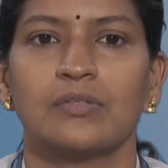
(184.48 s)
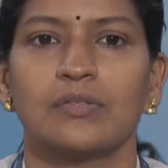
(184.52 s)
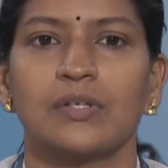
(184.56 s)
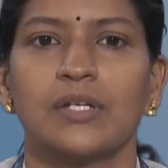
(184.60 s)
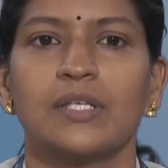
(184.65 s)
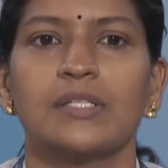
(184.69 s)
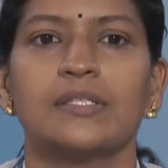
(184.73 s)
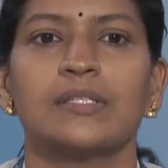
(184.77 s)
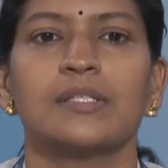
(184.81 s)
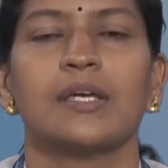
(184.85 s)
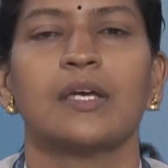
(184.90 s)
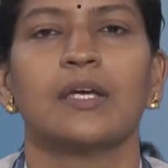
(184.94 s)

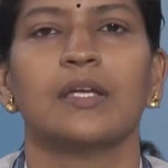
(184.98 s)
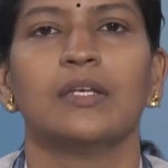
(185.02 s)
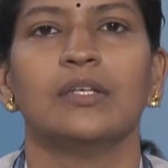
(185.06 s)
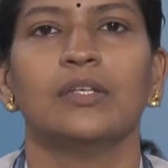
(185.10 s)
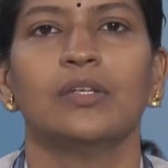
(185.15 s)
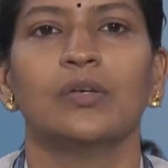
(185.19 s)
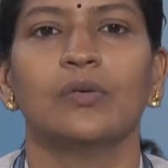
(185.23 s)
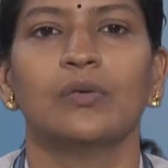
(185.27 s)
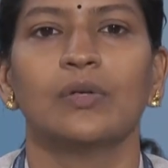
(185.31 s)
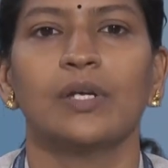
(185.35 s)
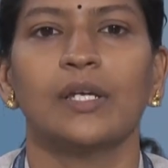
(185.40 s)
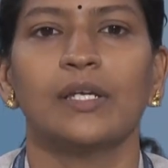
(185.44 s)
trees,
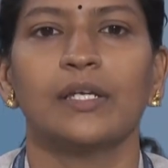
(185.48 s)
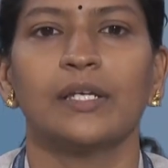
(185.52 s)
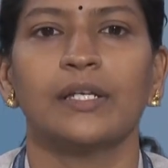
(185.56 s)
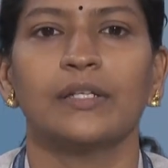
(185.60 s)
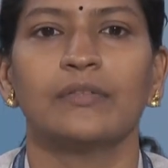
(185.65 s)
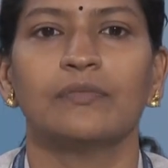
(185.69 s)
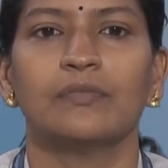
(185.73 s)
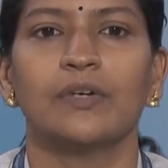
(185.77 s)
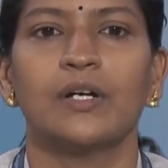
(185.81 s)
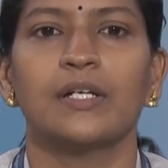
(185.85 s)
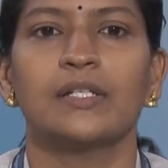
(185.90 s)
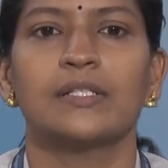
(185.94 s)
neural
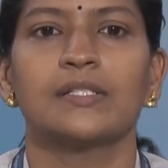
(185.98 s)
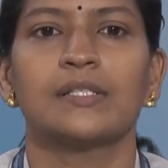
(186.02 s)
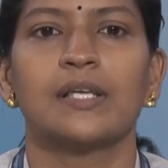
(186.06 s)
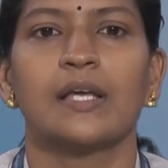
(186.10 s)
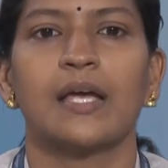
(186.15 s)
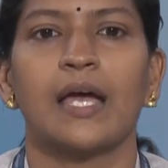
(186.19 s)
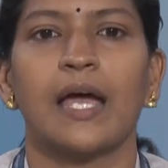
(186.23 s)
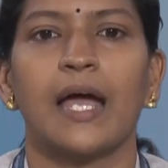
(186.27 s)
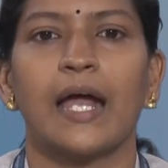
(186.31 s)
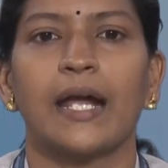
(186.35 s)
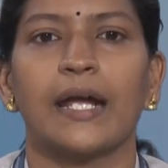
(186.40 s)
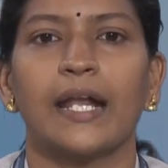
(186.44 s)
networks,
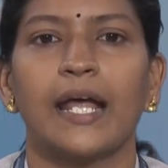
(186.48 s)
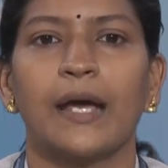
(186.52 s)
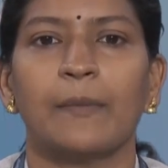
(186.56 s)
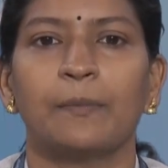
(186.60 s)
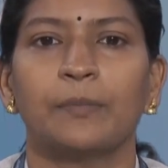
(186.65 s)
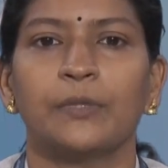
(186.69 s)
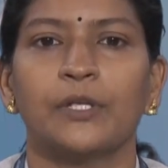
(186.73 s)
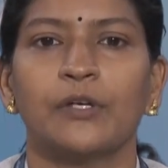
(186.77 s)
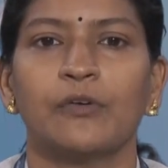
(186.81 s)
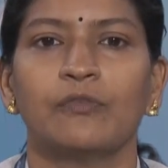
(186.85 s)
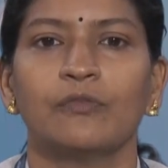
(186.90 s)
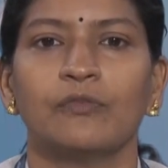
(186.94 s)

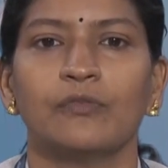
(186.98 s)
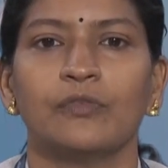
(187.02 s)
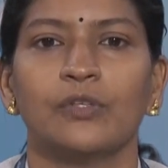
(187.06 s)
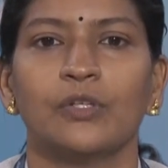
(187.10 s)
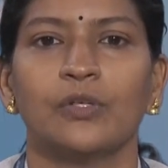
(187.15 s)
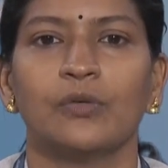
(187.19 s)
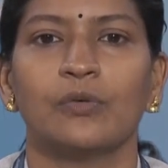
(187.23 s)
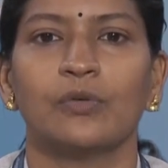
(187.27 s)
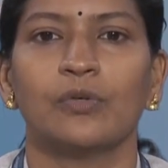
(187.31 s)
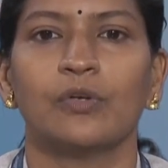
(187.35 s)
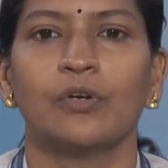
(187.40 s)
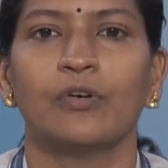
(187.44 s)
adaptive
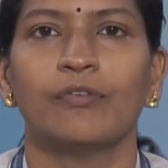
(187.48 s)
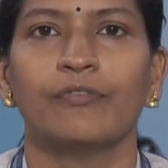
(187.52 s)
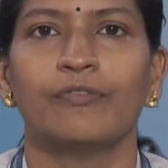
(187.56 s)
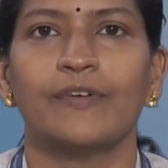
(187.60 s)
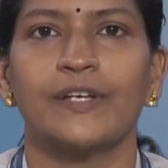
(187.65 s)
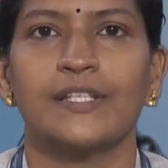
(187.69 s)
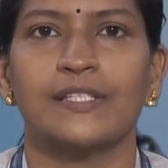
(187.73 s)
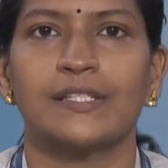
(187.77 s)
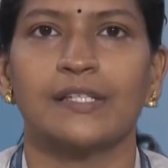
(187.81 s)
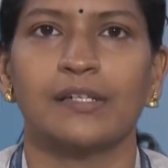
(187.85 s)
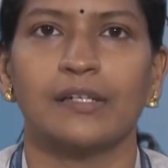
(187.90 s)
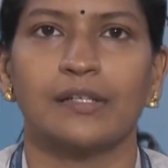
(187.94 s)

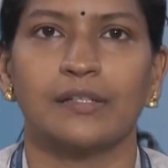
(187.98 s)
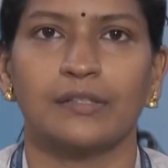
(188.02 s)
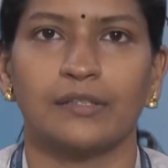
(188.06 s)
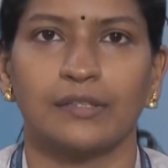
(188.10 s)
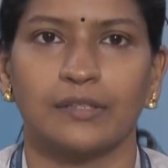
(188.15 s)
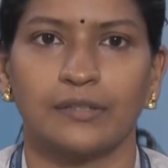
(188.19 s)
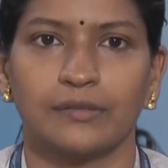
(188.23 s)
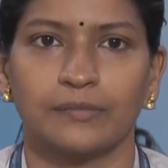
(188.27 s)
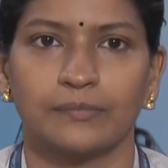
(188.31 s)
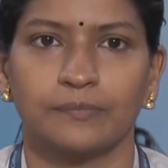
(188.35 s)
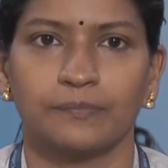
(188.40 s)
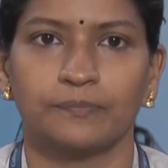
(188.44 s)
neuro-fuzzy
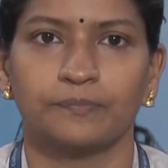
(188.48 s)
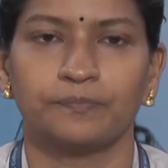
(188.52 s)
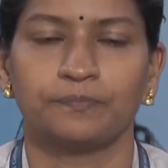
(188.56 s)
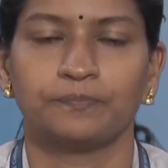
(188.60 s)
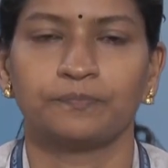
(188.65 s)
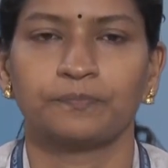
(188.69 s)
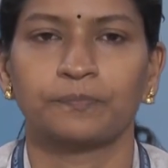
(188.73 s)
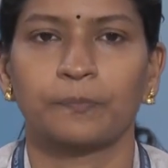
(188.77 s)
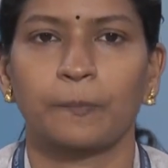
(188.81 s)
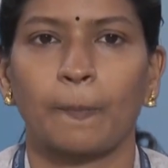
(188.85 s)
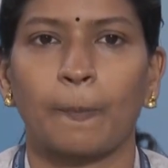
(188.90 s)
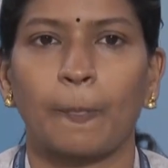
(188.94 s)
learning.
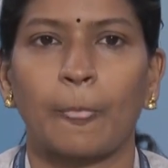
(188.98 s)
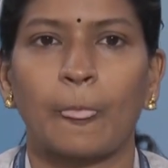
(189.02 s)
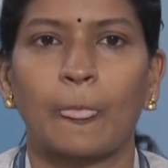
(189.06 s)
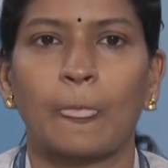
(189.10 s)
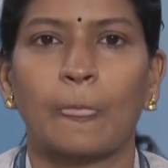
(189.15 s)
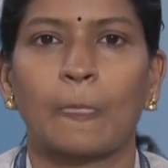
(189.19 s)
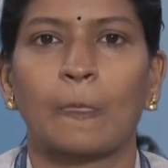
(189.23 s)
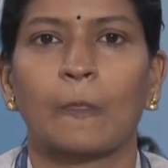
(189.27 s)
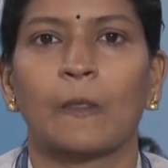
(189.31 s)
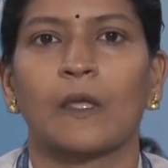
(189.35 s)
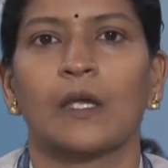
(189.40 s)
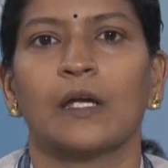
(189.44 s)

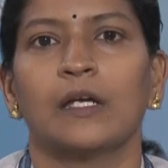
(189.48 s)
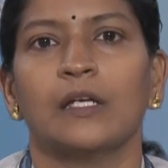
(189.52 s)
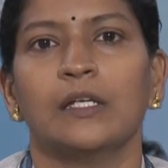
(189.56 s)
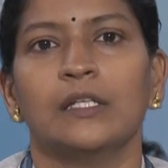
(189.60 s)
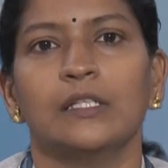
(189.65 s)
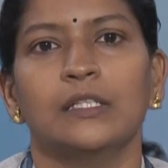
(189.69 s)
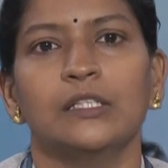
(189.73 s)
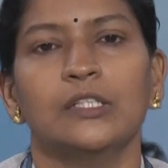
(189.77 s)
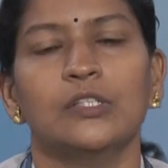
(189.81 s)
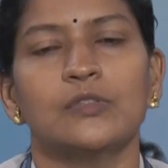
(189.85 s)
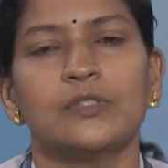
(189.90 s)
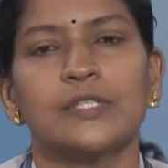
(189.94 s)

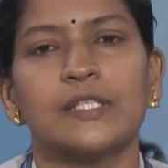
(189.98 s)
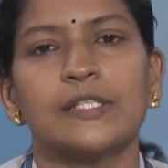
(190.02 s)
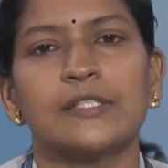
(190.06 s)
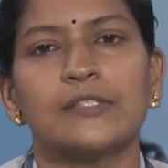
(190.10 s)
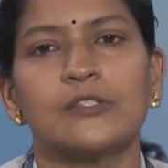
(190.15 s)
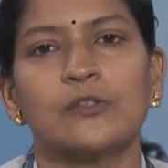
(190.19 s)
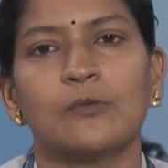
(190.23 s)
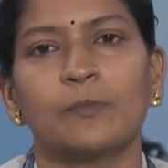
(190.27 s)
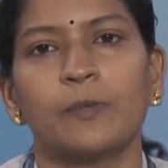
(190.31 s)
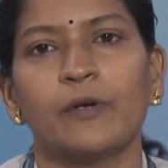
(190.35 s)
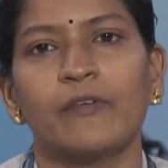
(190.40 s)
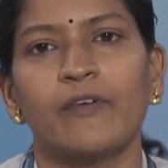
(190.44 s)
Using
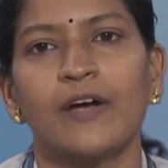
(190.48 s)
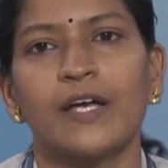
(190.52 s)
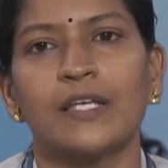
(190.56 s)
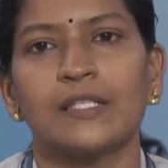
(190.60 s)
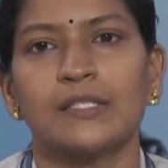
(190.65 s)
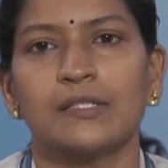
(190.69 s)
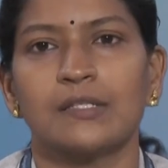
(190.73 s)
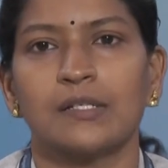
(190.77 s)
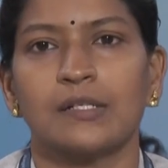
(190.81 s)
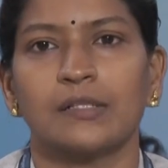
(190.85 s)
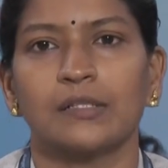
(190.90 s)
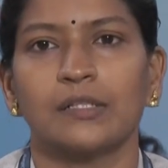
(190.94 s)

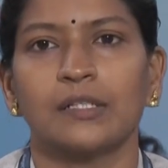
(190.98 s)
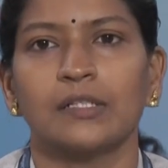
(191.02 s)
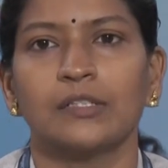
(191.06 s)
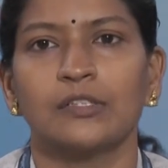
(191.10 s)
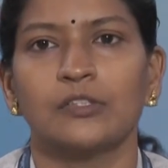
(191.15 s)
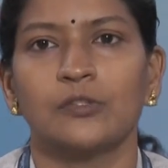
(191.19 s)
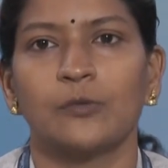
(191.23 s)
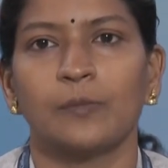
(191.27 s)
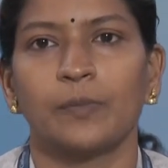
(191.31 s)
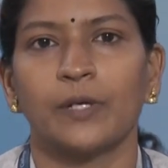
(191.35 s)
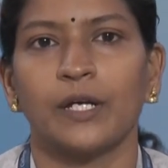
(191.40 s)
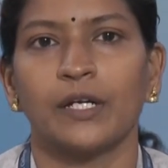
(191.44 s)
supervised
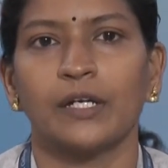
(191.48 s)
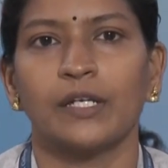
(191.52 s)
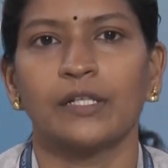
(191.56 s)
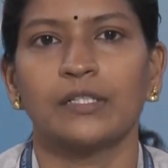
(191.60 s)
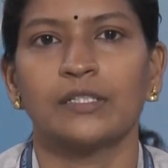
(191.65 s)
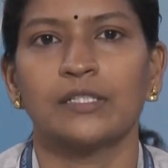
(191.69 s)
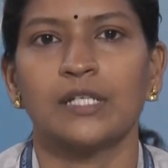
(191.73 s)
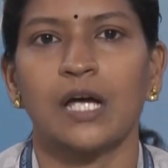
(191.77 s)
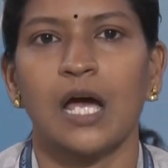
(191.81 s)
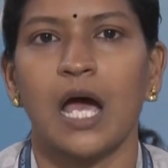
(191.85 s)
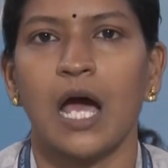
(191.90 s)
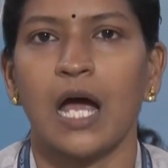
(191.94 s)
learning to
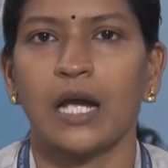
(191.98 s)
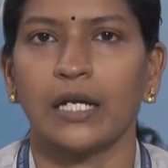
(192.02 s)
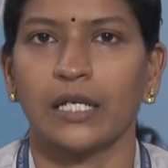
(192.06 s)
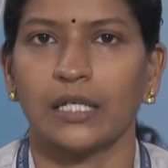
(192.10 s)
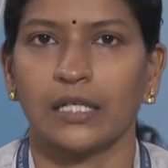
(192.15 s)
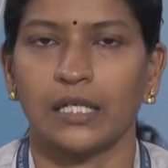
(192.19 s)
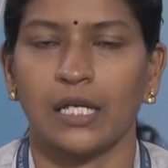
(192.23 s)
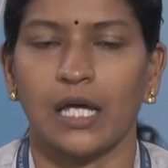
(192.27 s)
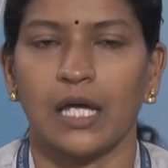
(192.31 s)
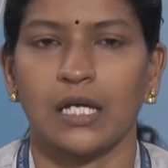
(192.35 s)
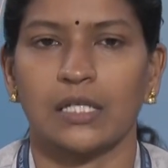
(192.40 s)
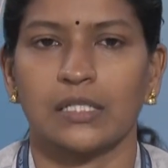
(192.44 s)
predict heart
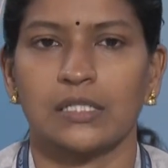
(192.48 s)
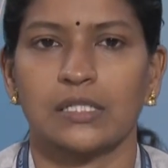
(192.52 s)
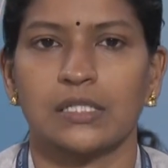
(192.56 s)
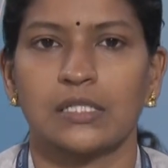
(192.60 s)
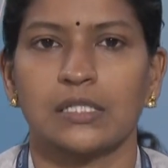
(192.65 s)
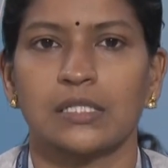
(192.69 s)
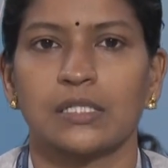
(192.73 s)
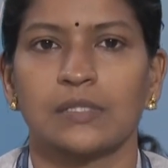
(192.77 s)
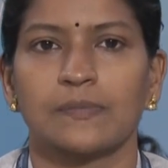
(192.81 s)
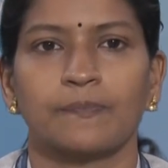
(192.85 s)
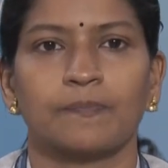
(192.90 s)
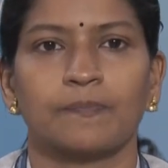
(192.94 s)
attacks.